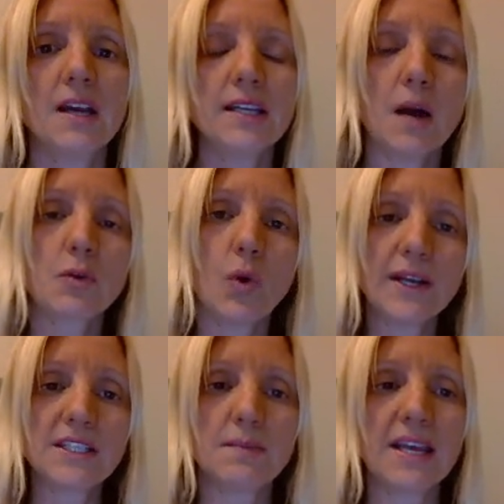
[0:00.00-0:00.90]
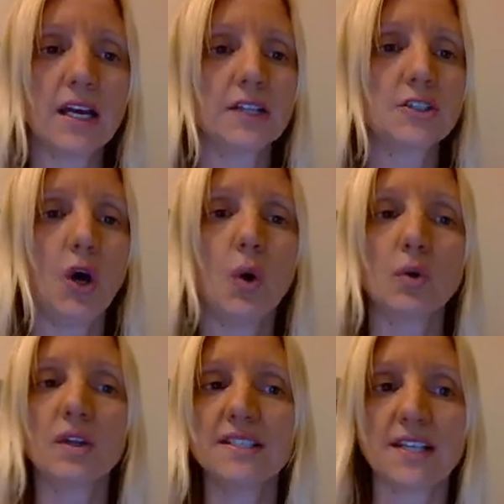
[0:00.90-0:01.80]
Now I'm going to make a
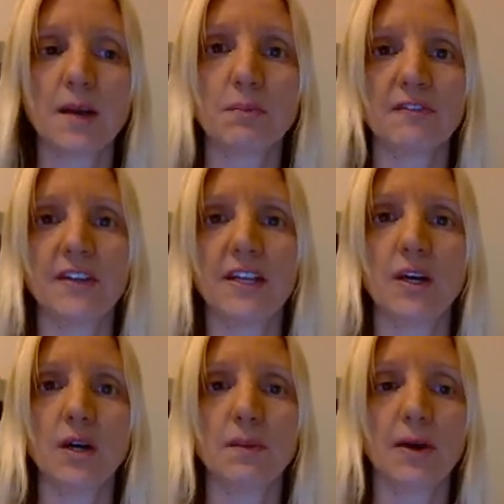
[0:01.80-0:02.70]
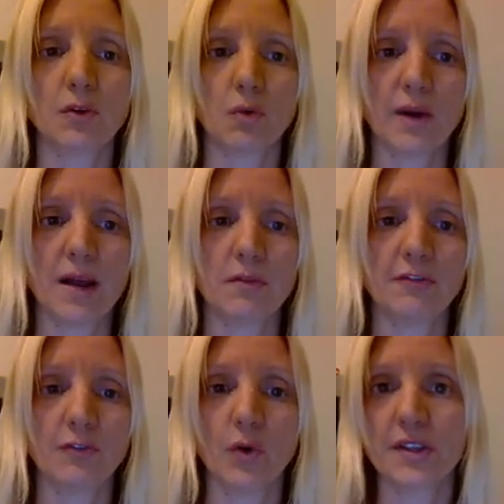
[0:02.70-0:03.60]
totally separate video about grammar
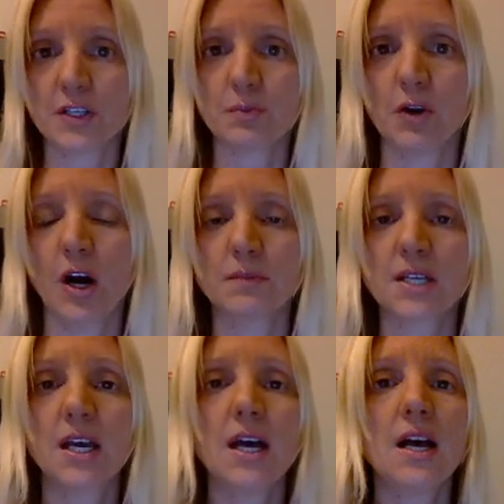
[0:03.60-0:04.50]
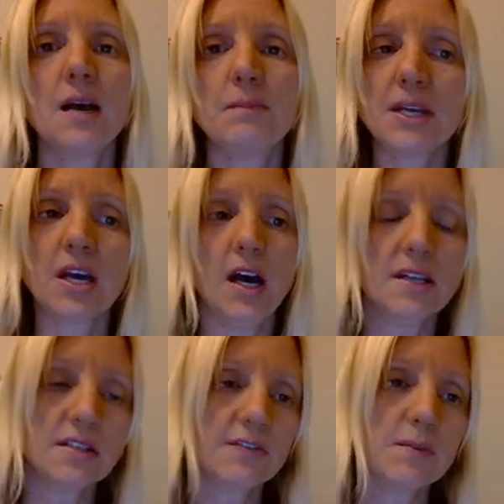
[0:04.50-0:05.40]
for this prompt.
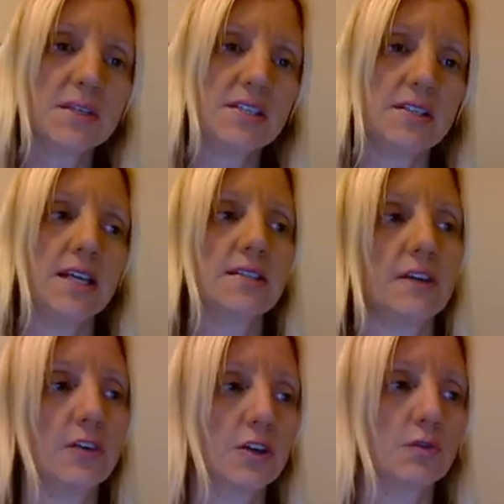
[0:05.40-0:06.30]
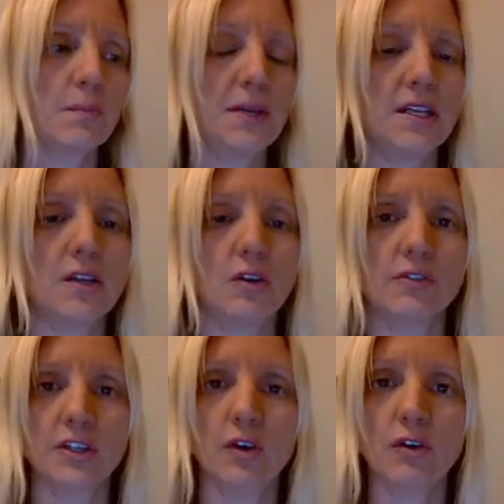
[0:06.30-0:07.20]
Because of the mistakes I've heard repeated
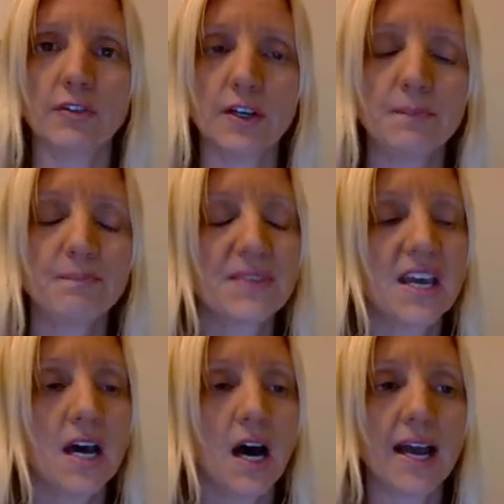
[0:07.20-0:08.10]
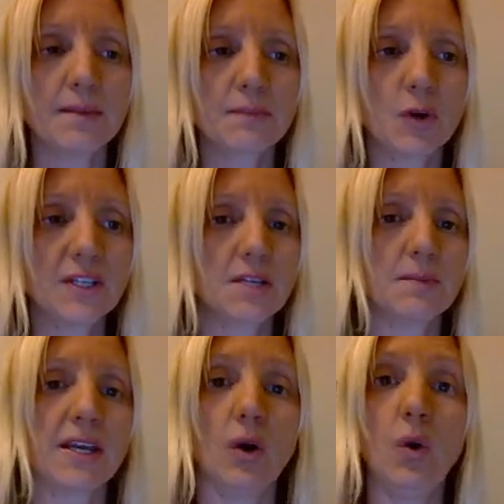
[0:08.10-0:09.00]
over and over, I'm going to
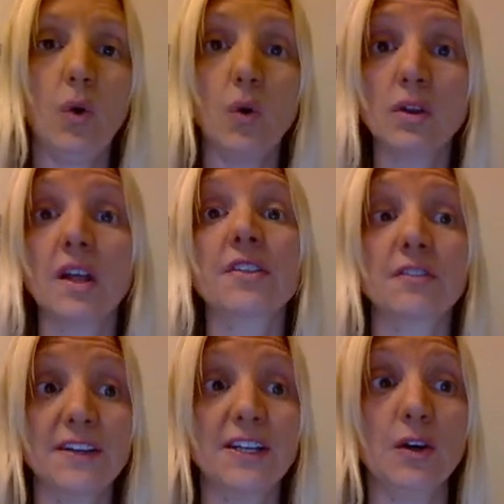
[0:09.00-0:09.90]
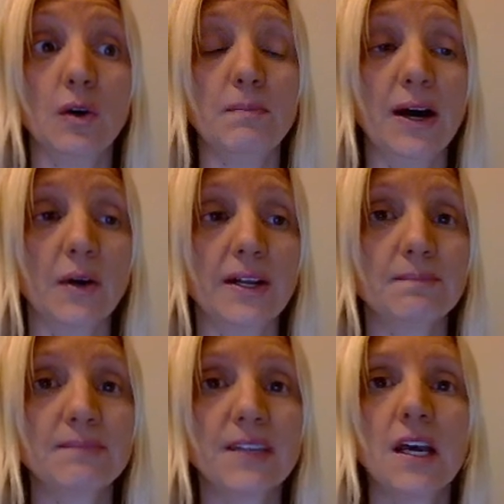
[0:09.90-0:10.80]
make a whole other video about it.
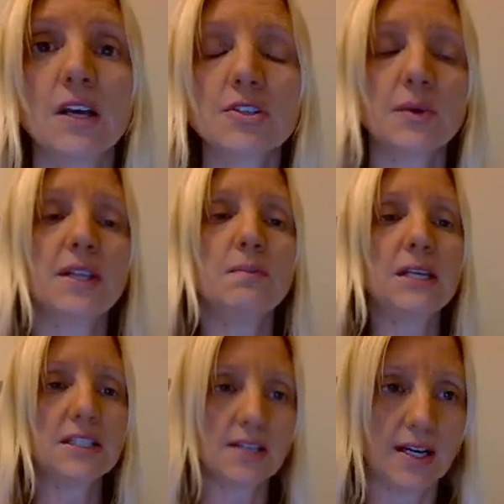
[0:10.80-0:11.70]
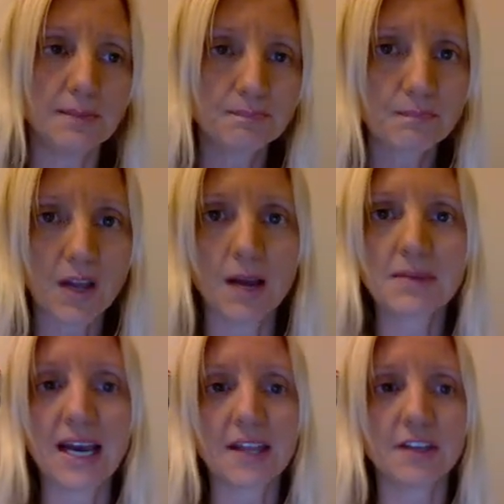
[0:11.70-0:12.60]
So in the meantime,
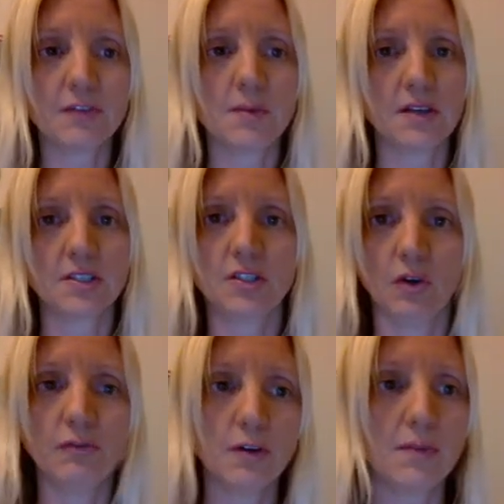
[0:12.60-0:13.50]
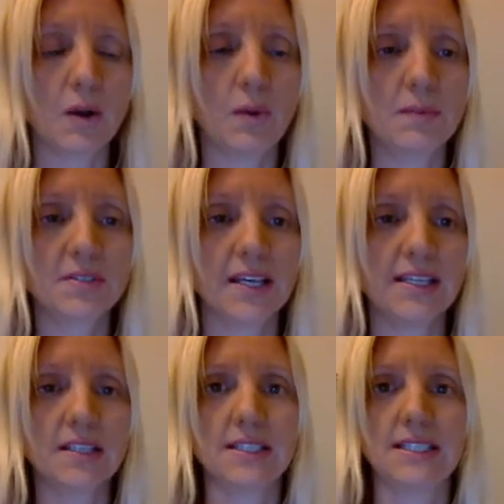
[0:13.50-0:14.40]
I'm Kathy from House of TOEFL. My
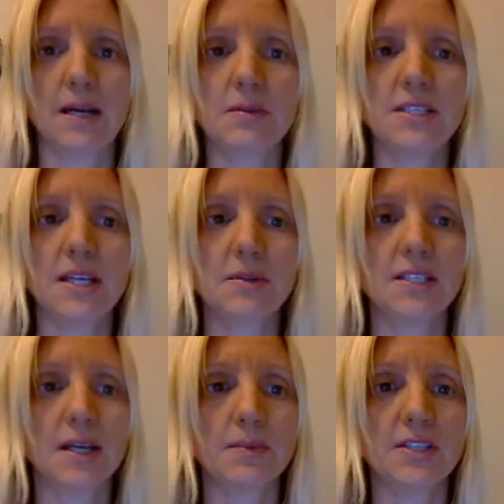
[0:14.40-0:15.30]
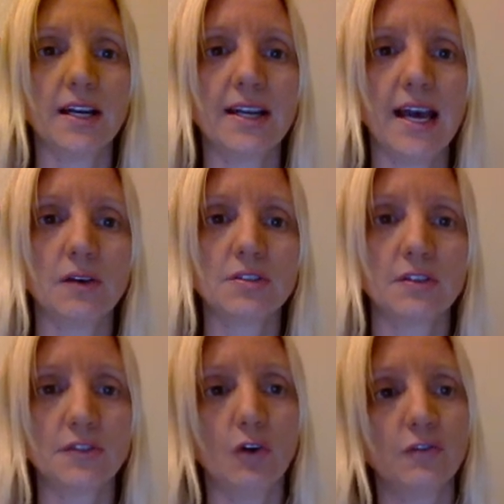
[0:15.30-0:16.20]
website is
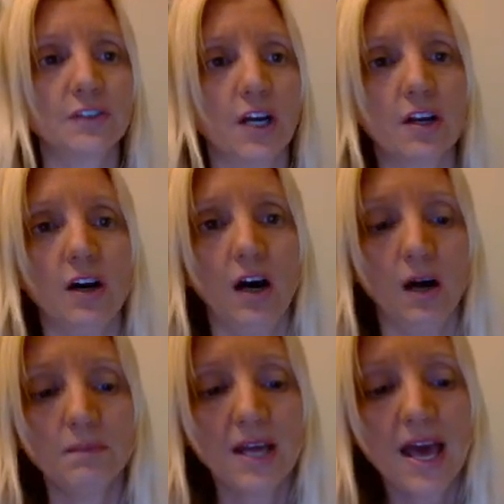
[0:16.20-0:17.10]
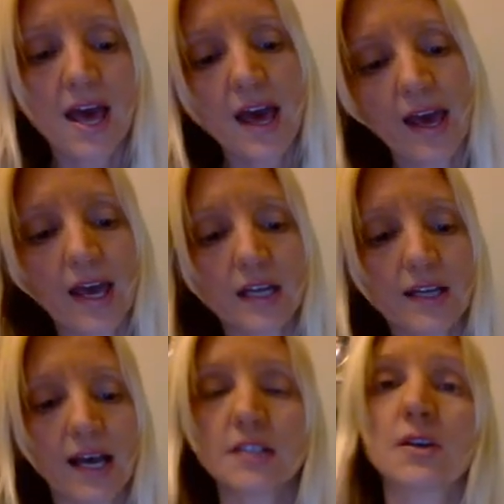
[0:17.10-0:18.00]
www.houseoftoefl.com. And
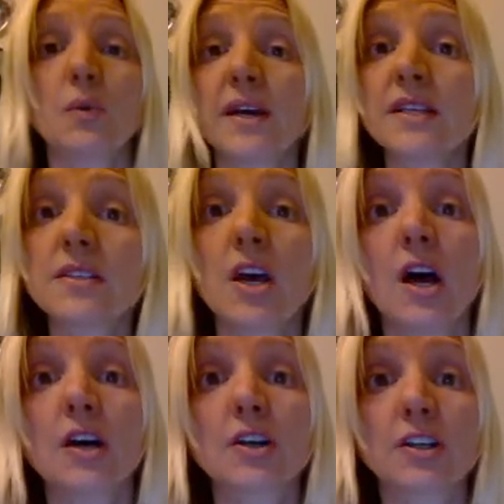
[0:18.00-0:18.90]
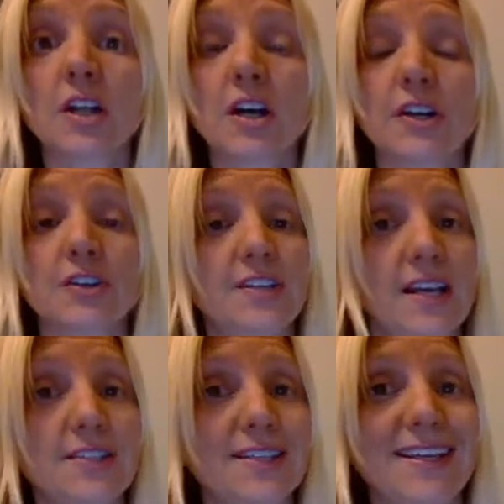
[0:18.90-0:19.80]
as always, good luck on your
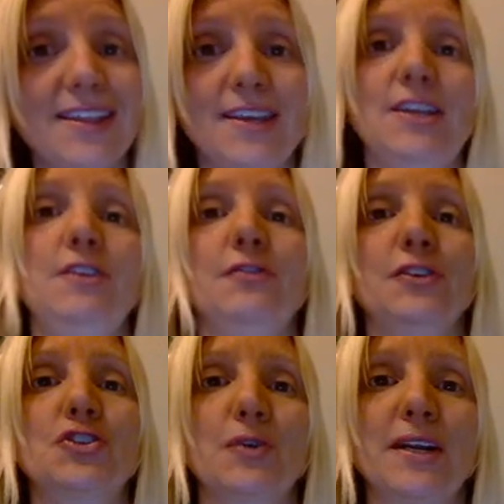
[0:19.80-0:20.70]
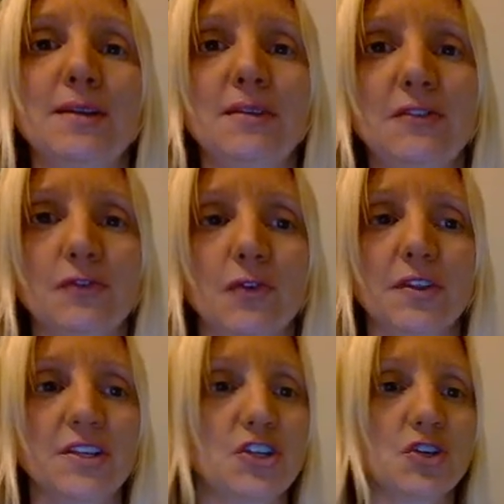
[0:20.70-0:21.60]
test and thank you for joining me for
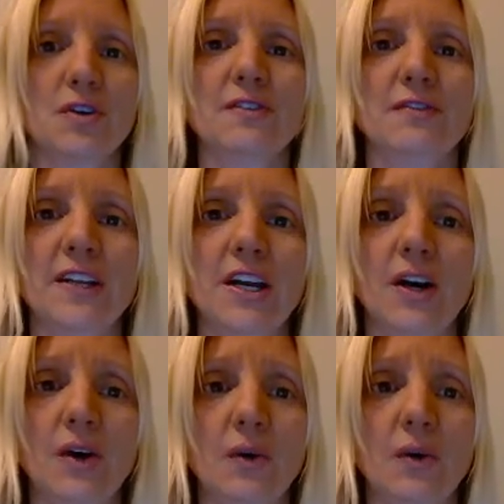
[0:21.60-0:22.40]
this short video.